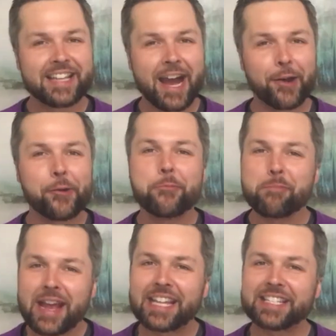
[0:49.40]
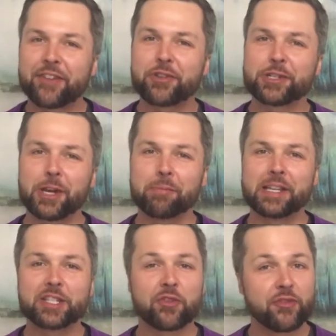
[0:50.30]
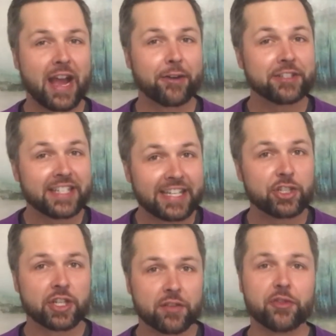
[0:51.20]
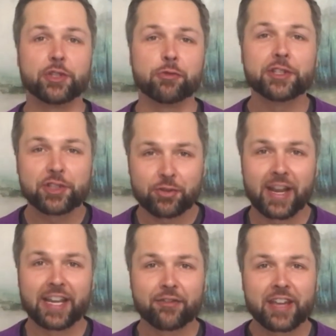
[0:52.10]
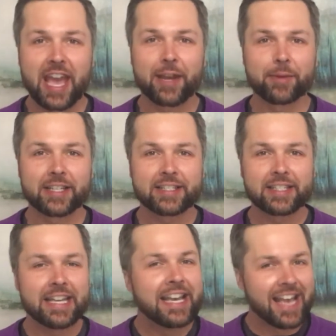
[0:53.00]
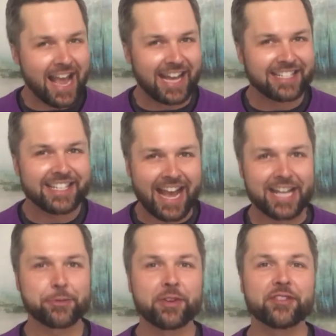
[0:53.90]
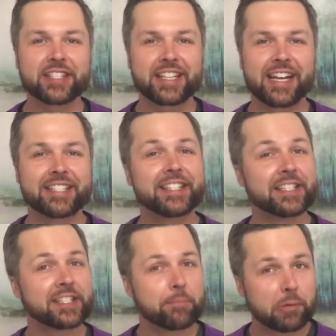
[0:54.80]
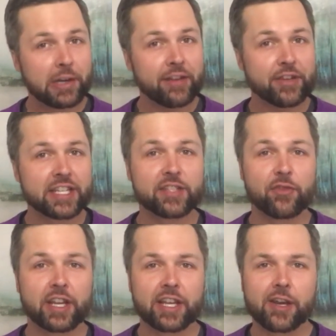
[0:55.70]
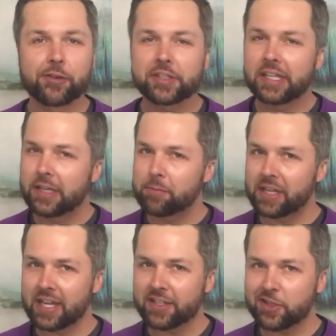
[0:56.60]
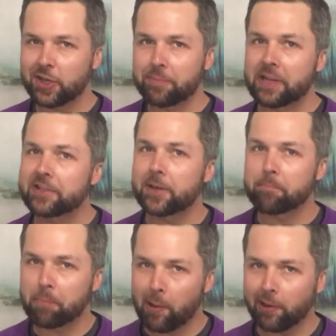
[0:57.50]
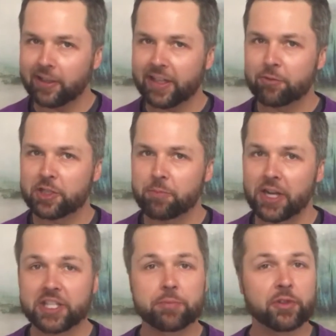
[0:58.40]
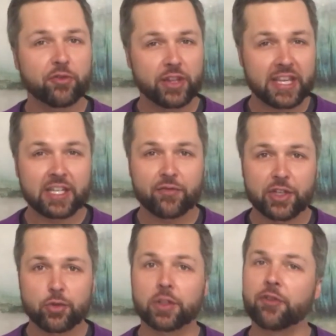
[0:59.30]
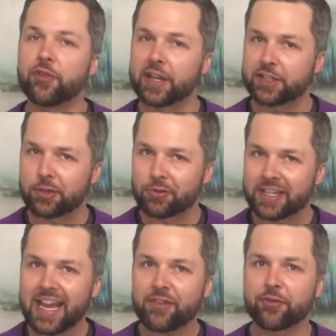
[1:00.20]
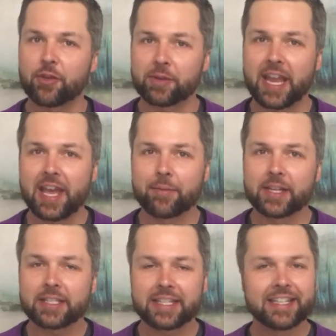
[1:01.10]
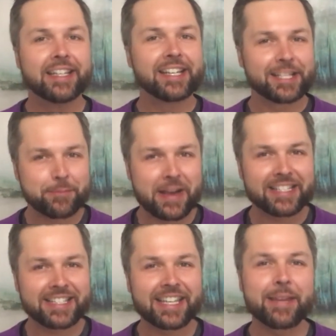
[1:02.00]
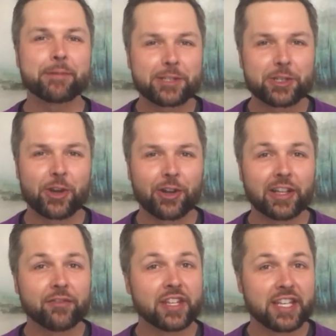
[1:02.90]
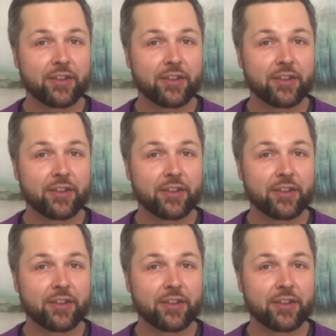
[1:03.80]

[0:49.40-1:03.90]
Now, many different terpenes are found in each individual strain of cannabis. And, as we've discussed in some previous videos, because terpenes are partly responsible for the individual effects you get from cannabis, it's best to keep a journal of the